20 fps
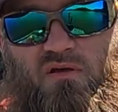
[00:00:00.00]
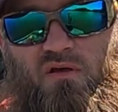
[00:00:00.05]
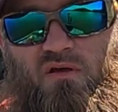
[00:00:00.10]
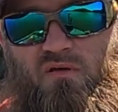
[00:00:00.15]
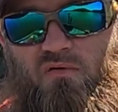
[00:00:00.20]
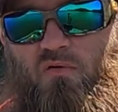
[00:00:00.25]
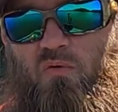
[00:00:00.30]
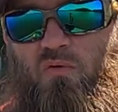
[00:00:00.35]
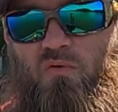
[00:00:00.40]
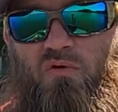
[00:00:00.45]

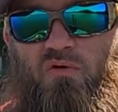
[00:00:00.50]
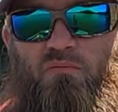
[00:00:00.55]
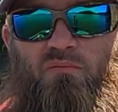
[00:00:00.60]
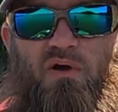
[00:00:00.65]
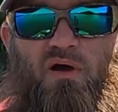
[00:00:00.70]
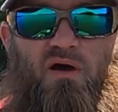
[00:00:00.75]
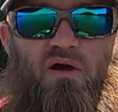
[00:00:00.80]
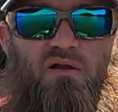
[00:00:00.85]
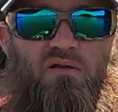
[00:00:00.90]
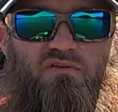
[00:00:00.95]
according
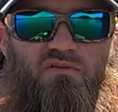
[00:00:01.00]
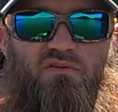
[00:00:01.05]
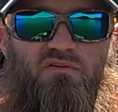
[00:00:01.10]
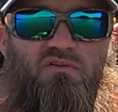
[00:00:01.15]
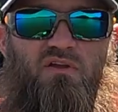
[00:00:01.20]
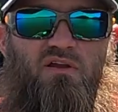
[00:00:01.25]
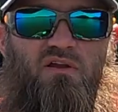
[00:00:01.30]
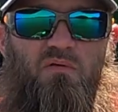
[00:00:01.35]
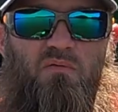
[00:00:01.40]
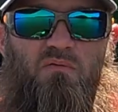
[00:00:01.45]
to
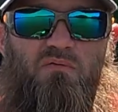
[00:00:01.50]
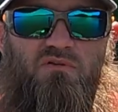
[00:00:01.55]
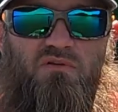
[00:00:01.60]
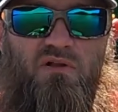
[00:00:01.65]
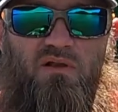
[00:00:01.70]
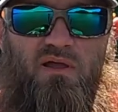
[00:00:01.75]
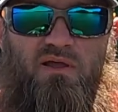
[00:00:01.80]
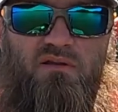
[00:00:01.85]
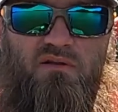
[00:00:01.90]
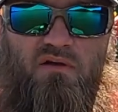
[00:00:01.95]
biologists, they don't want
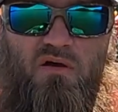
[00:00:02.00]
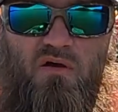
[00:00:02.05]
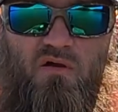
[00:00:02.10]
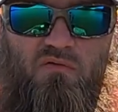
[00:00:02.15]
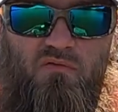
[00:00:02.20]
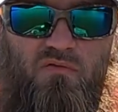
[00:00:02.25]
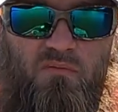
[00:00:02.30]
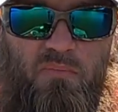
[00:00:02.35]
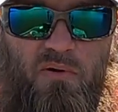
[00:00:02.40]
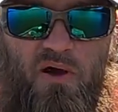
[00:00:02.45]
the lake to
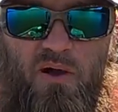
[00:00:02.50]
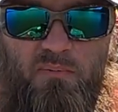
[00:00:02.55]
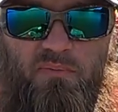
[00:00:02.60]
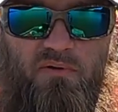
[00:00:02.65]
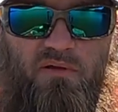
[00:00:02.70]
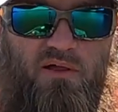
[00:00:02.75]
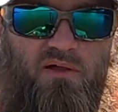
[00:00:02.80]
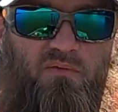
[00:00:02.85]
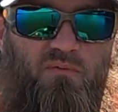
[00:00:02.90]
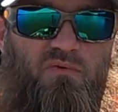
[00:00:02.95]

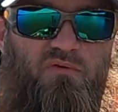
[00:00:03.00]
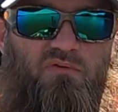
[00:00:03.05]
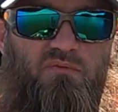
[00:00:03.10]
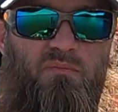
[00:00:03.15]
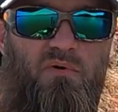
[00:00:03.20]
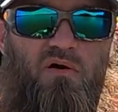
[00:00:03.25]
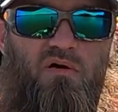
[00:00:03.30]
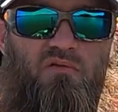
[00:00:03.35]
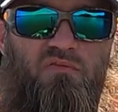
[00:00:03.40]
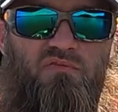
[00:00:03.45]
overpopulate with
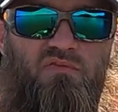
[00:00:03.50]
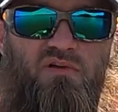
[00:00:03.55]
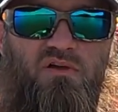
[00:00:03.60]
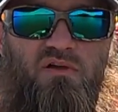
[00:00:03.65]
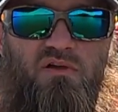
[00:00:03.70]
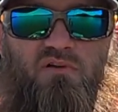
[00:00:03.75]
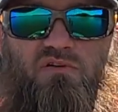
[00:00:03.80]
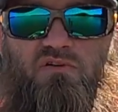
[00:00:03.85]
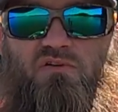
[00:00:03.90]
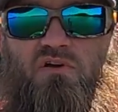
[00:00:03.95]
small
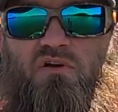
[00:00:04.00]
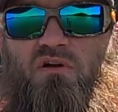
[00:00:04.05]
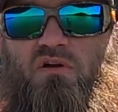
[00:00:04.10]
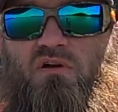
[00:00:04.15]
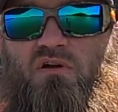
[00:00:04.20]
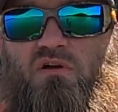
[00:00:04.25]
fish.